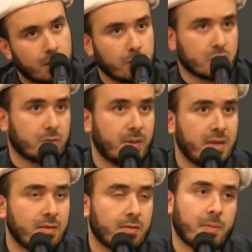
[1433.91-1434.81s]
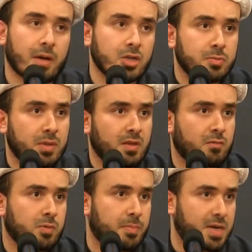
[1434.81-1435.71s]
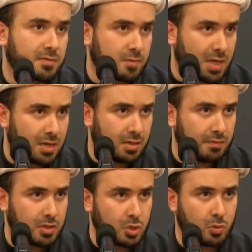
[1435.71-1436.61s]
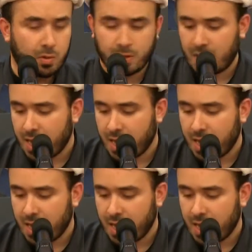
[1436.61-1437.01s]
which means punishment is prepared for that individual.